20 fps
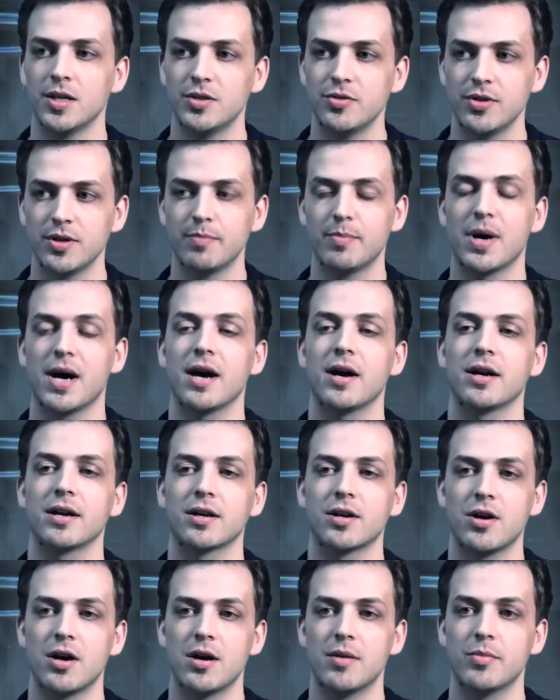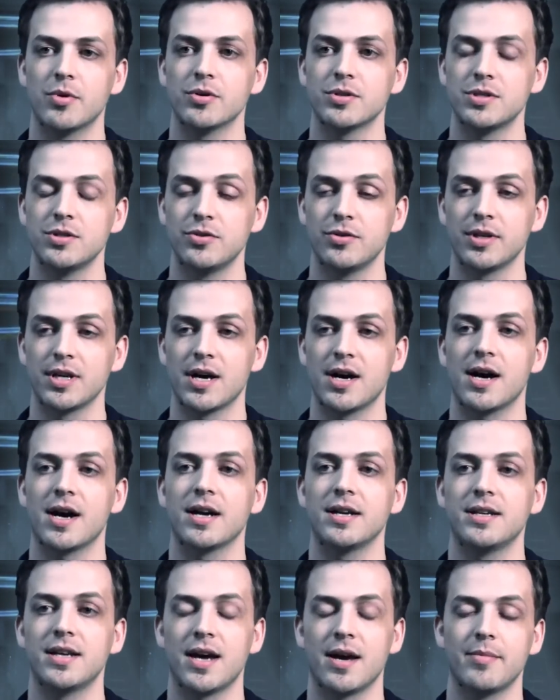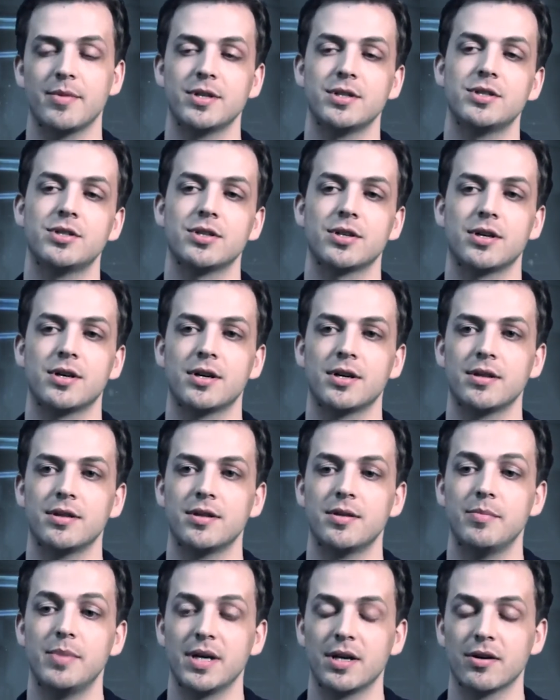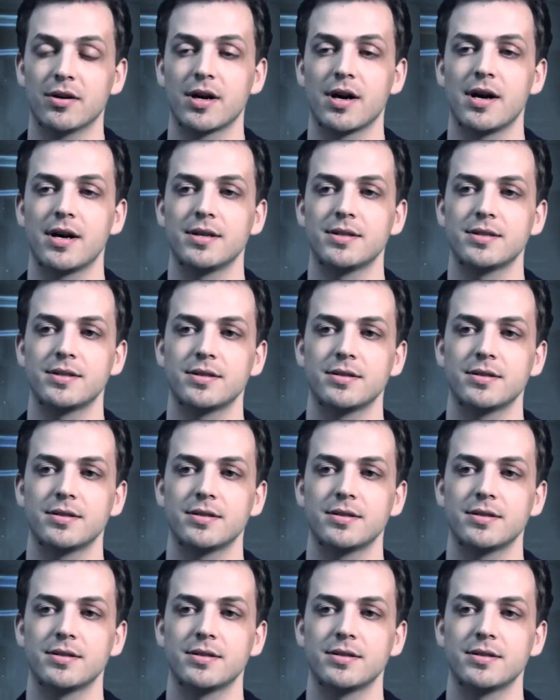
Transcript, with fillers: doing biotic combos and doing high damage on the bigger guys.